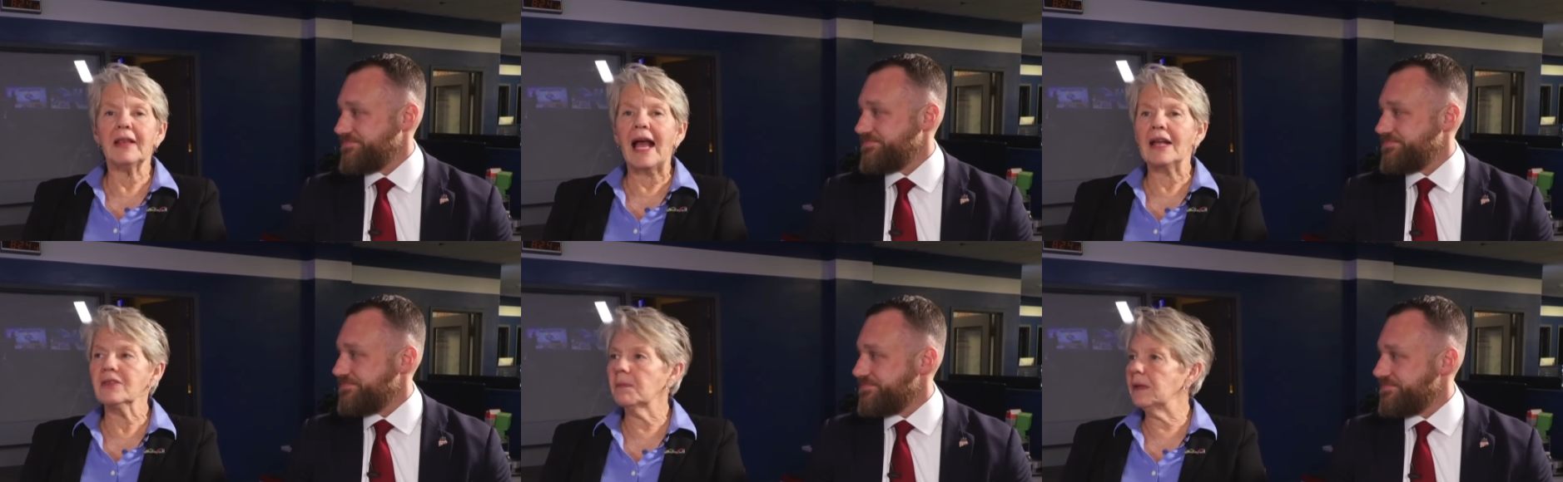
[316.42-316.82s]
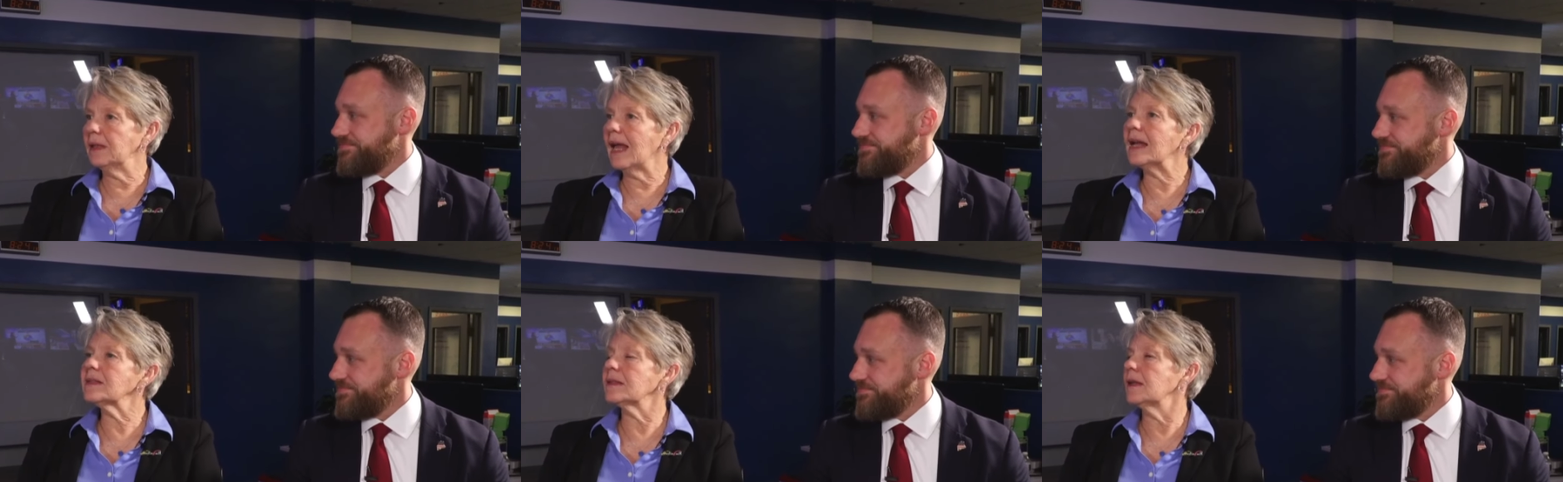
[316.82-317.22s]
Speaker 1: last, I mean,
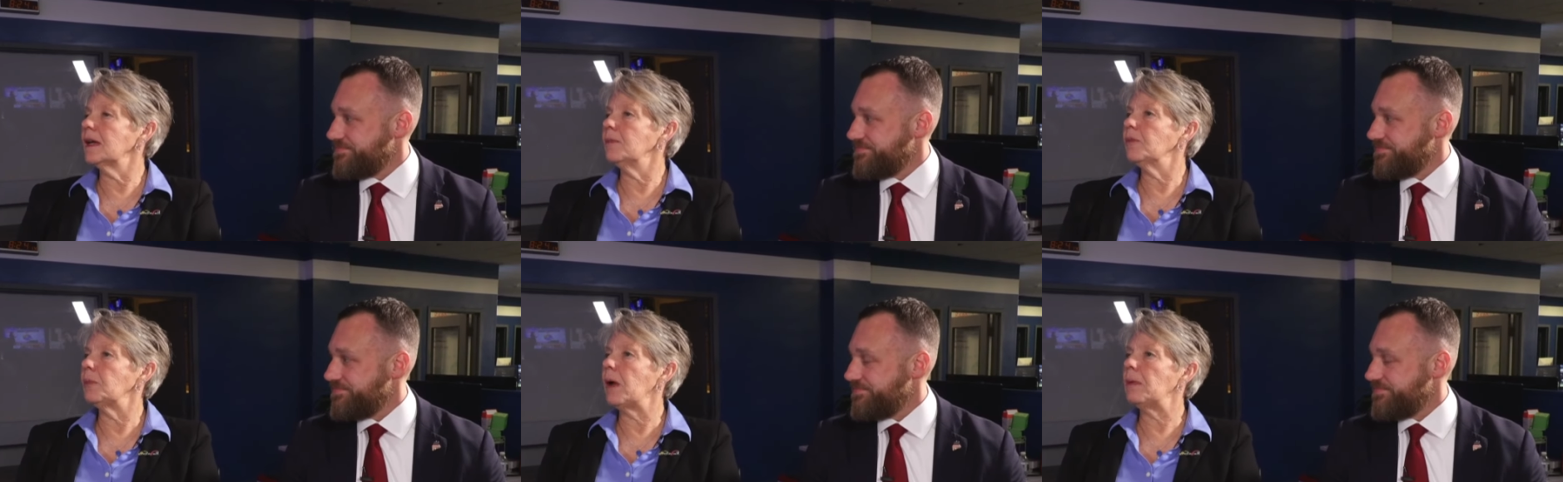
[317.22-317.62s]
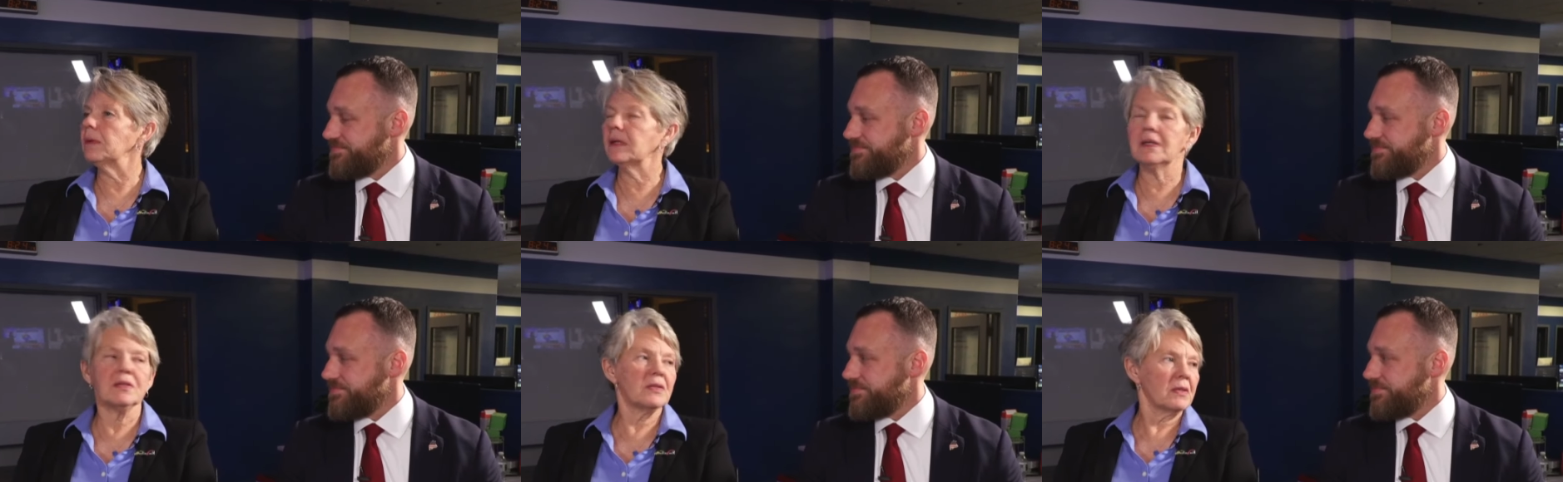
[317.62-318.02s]
last time
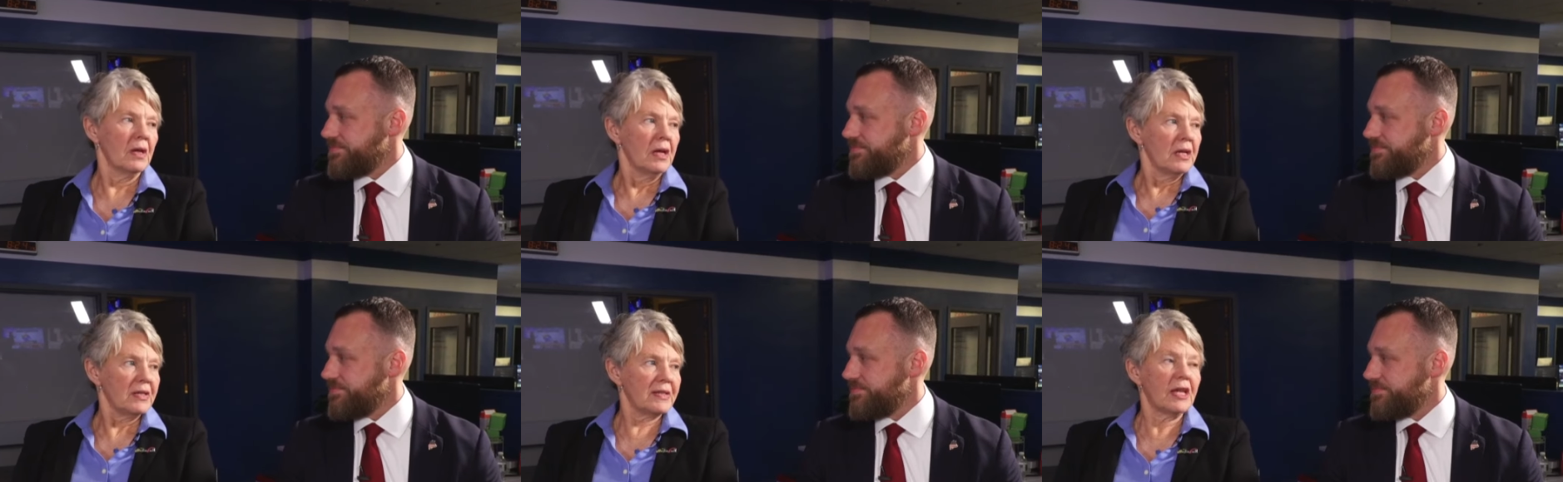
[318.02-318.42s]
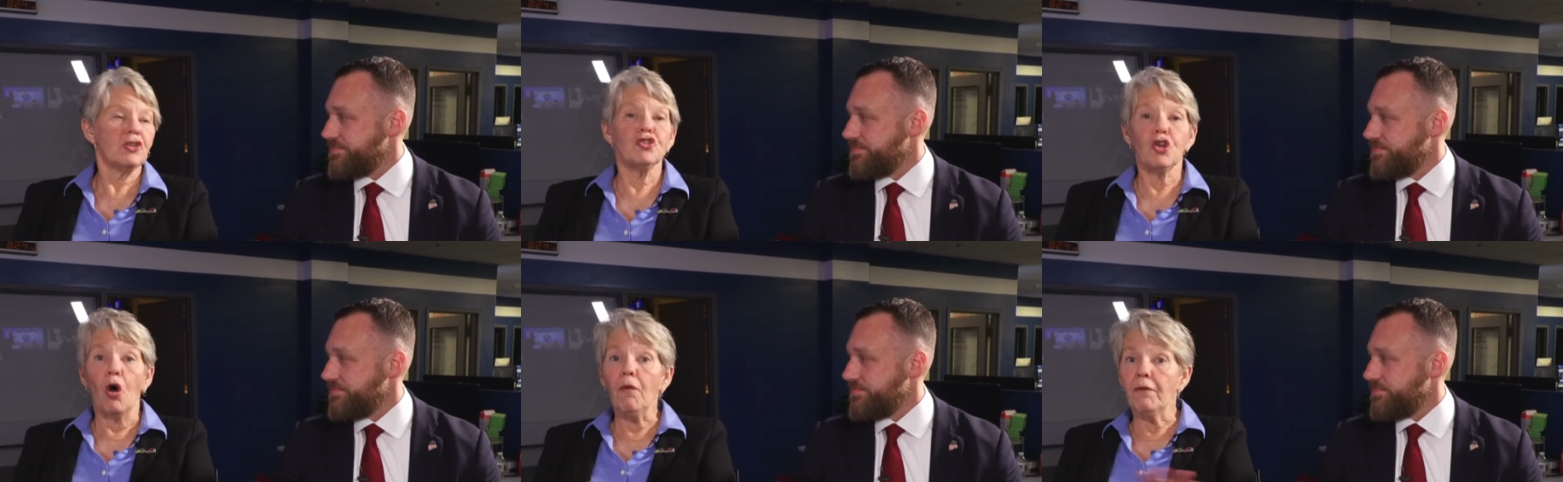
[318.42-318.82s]
Republicans
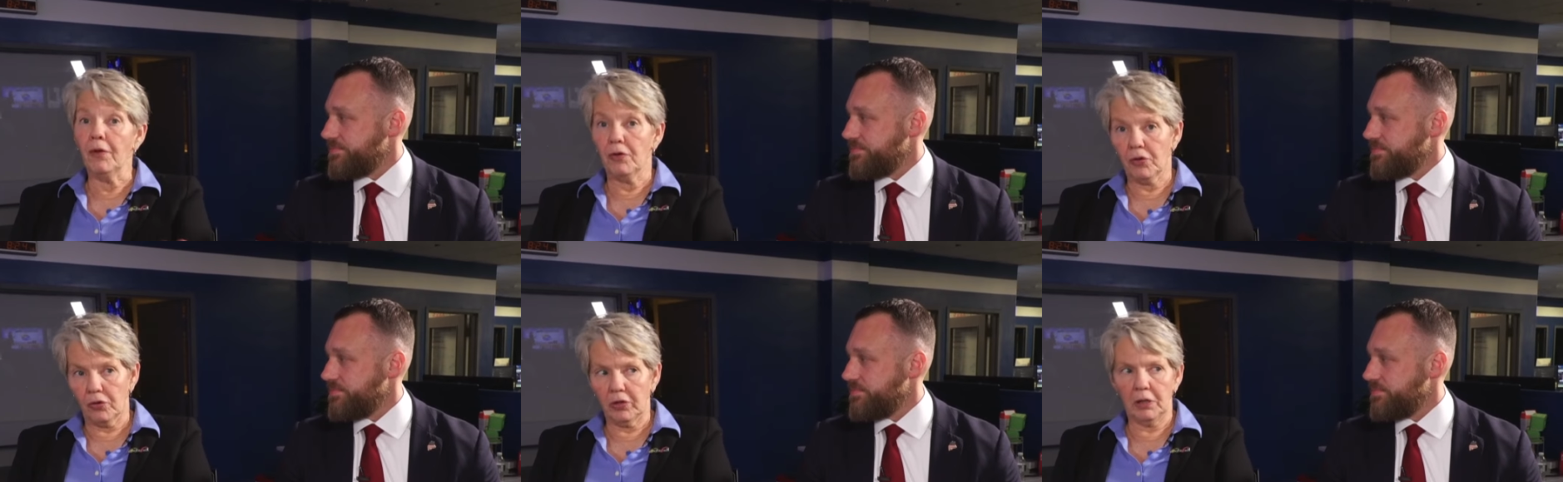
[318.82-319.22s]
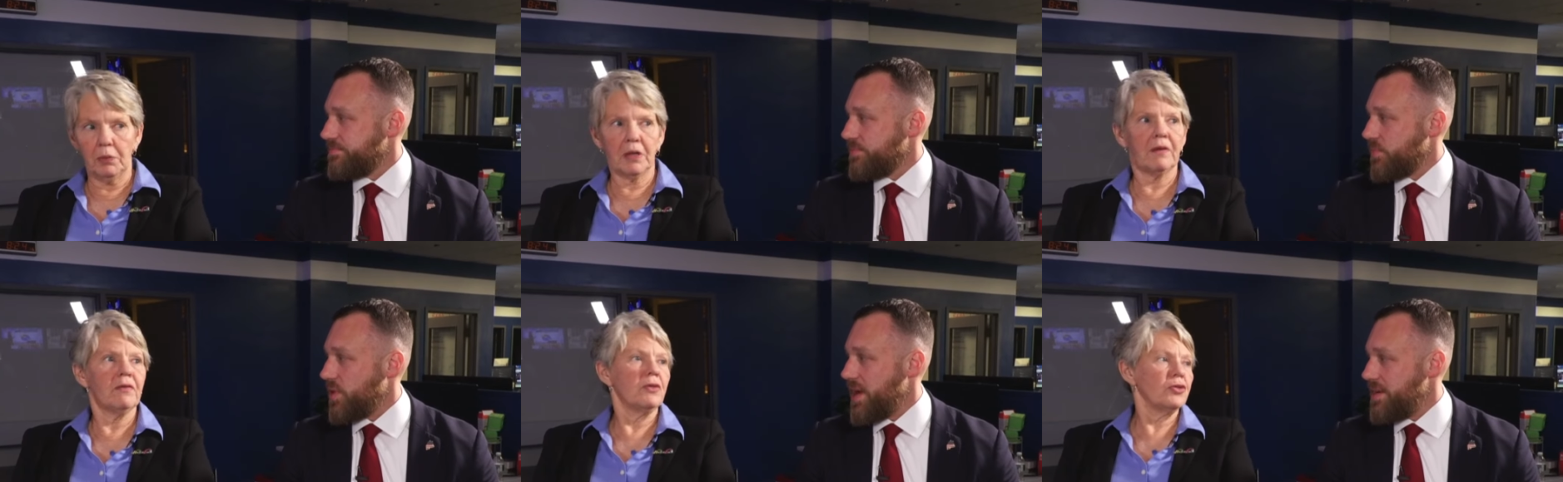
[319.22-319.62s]
said don't vote early.
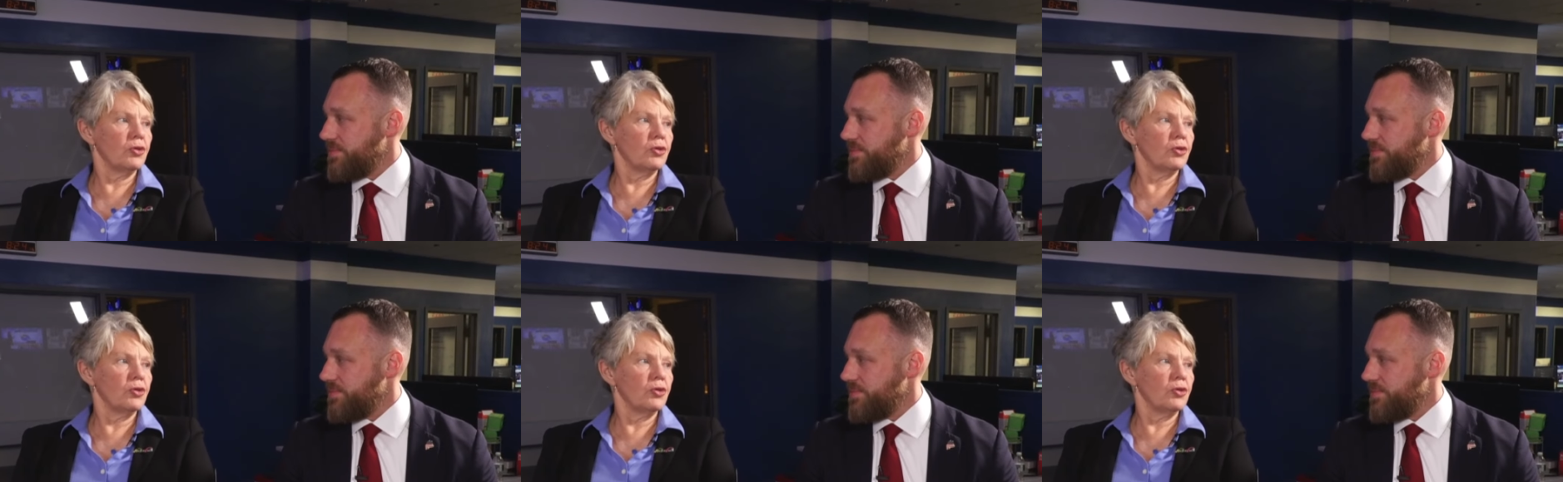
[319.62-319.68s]
Whatever right.